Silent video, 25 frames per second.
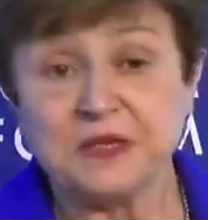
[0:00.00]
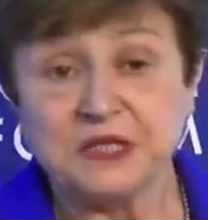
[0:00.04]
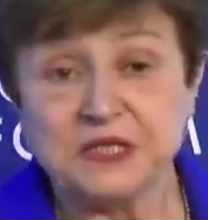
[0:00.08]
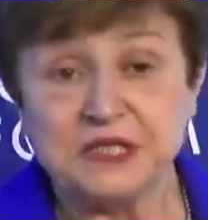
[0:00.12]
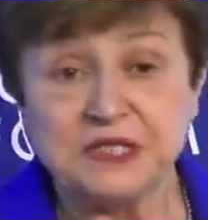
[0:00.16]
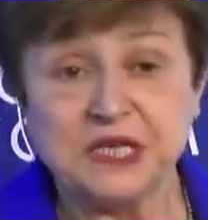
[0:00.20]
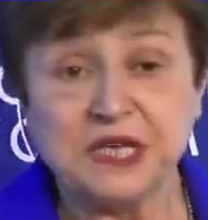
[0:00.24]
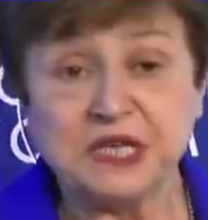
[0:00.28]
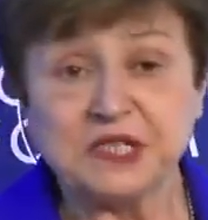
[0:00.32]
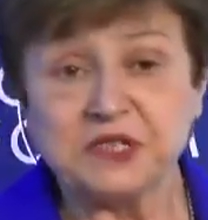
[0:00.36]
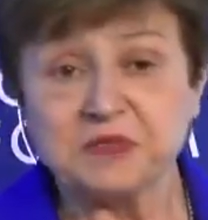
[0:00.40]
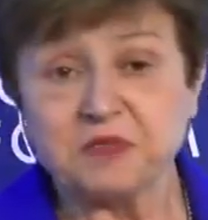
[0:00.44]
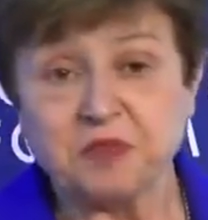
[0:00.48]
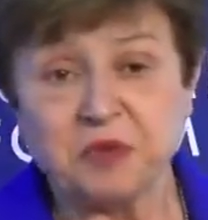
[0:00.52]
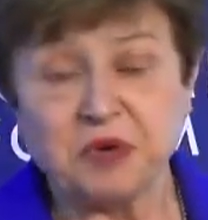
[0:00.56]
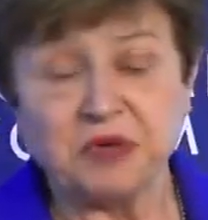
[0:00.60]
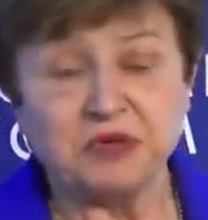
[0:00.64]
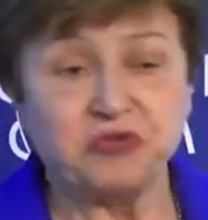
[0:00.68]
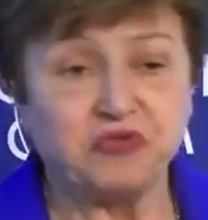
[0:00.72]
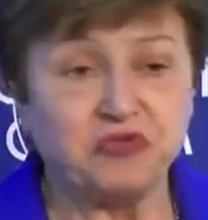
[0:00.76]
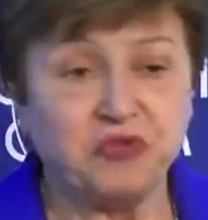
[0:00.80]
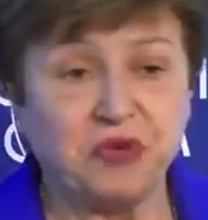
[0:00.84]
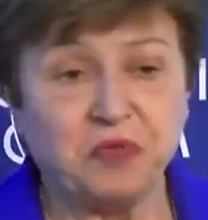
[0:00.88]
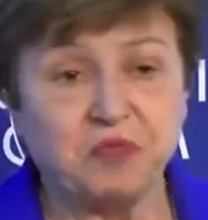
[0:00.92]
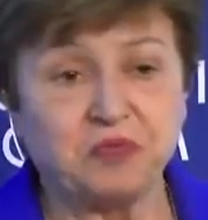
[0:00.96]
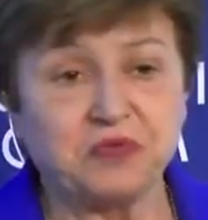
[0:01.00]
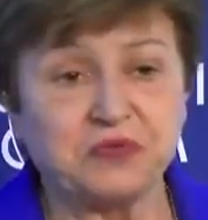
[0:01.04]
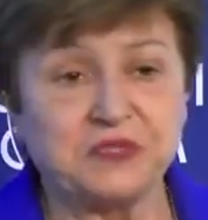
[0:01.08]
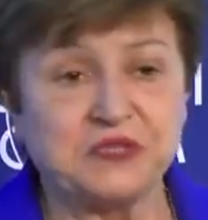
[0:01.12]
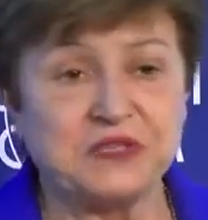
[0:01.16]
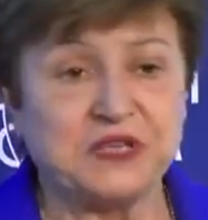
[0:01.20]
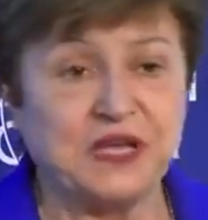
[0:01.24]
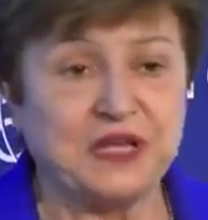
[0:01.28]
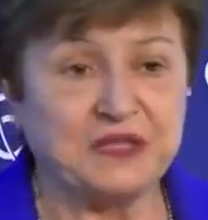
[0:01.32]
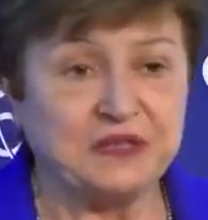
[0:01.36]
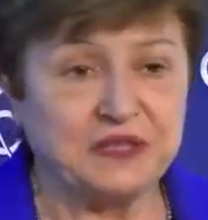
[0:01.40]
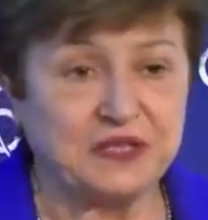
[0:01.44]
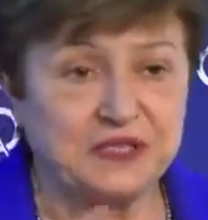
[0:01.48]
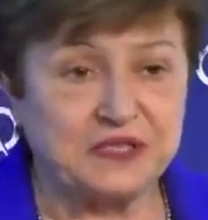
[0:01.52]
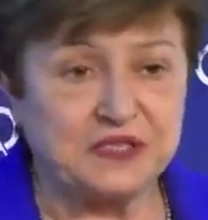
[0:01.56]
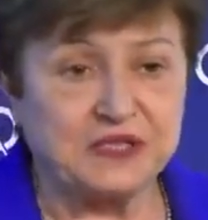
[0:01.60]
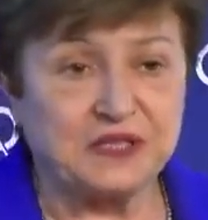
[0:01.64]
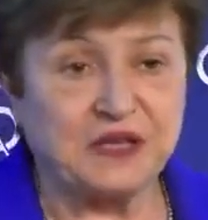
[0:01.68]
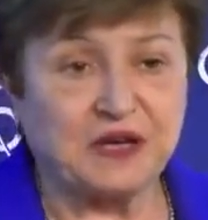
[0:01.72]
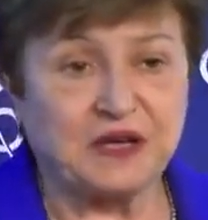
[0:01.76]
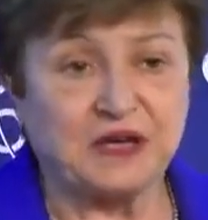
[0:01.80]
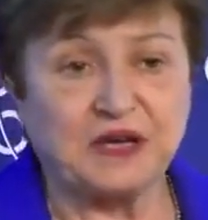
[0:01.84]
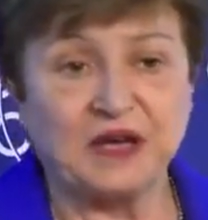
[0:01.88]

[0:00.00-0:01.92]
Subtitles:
6.3% is the